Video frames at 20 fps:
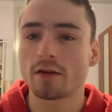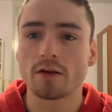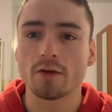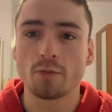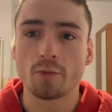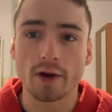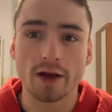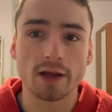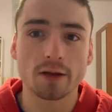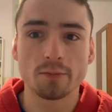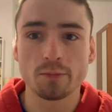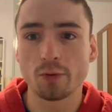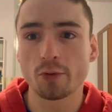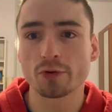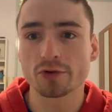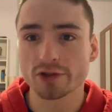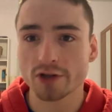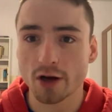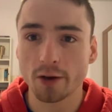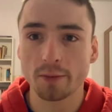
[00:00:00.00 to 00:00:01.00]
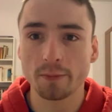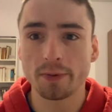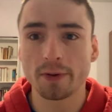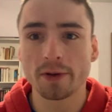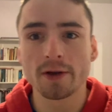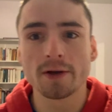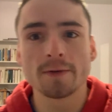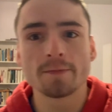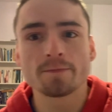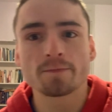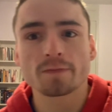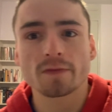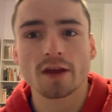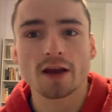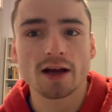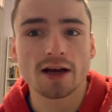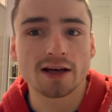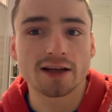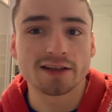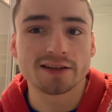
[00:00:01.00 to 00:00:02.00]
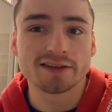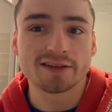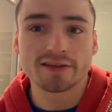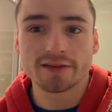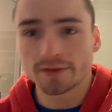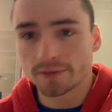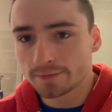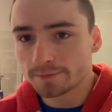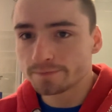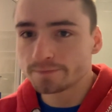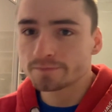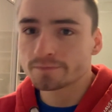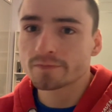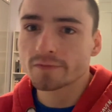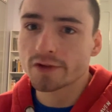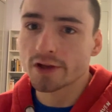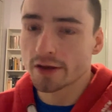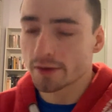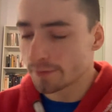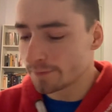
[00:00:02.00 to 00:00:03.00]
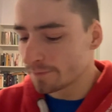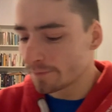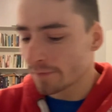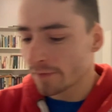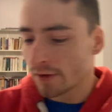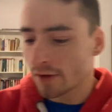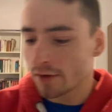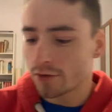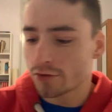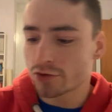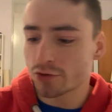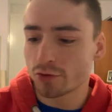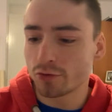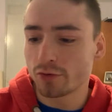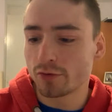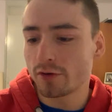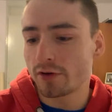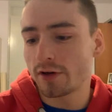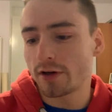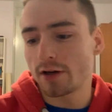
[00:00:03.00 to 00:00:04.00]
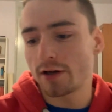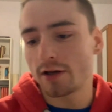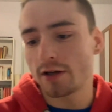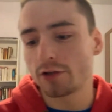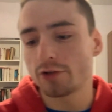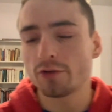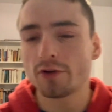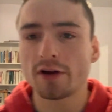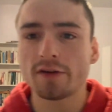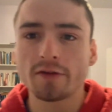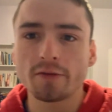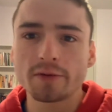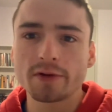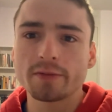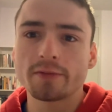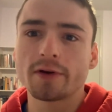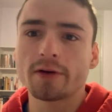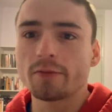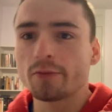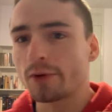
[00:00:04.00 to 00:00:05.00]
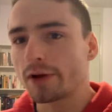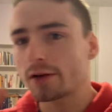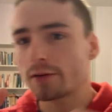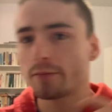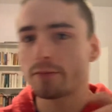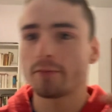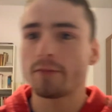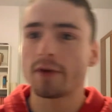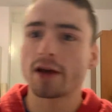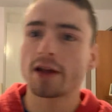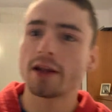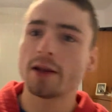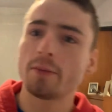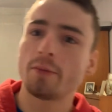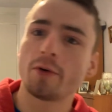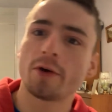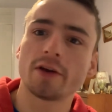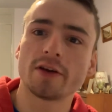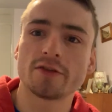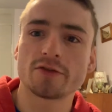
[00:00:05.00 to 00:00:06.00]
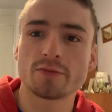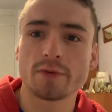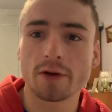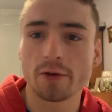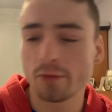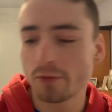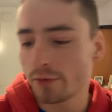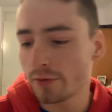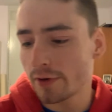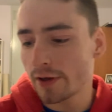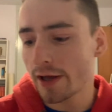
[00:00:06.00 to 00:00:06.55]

wicking ports up. And yeah, so I do have a wee miggly point as well.